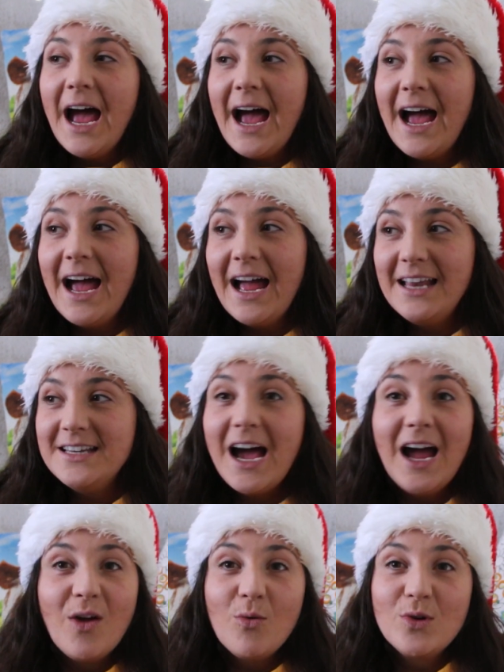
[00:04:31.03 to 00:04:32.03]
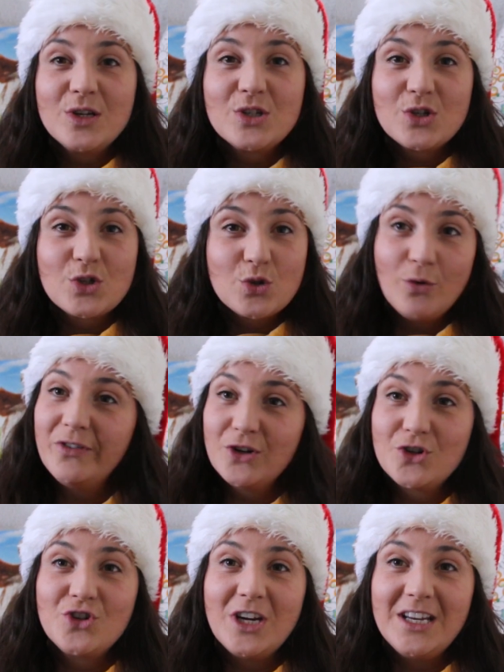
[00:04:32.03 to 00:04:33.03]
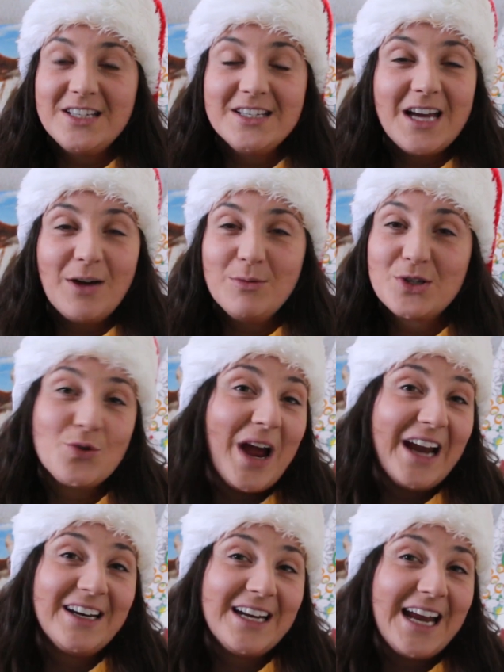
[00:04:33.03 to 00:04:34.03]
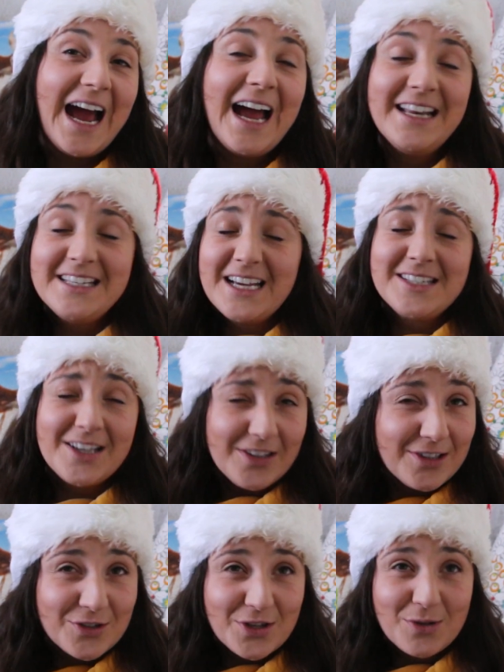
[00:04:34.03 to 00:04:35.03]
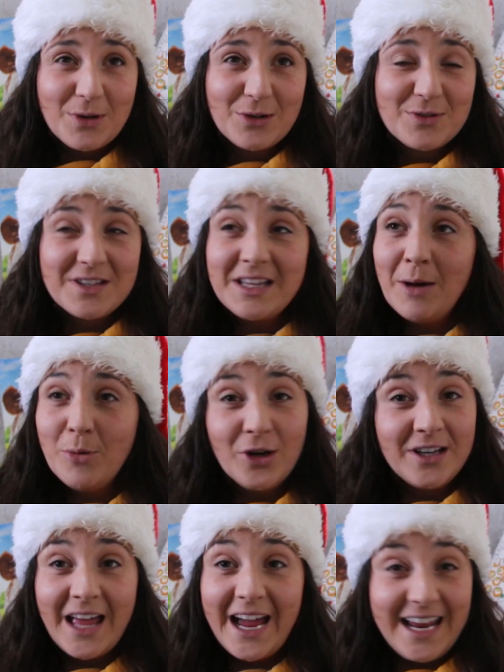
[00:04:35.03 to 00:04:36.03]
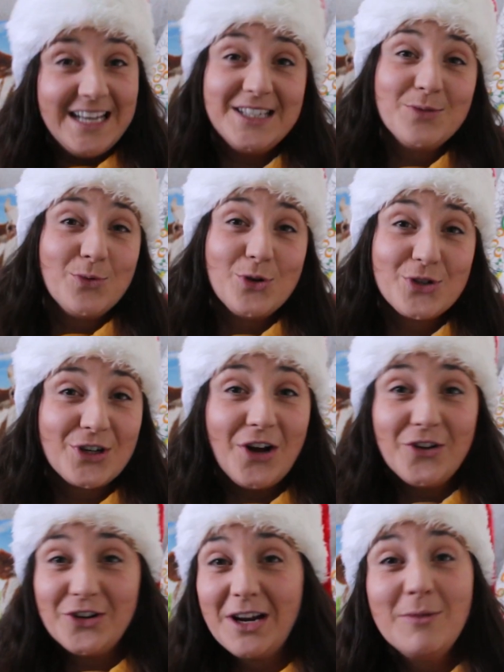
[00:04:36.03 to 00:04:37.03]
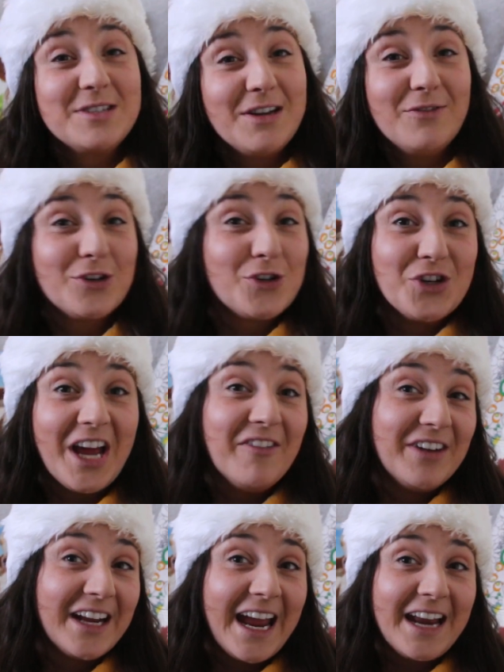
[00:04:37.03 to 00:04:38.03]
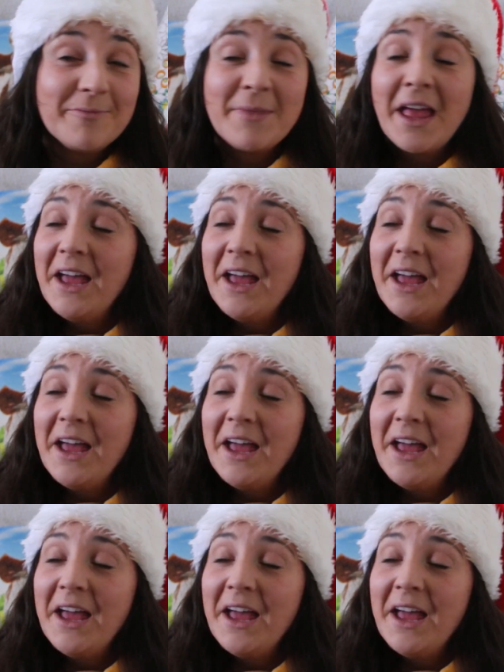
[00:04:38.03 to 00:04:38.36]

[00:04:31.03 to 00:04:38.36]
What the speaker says: and I was so frustrated, I was so angry, and I declared to the world at that point that I hated watercolour and I was never doing it ever again.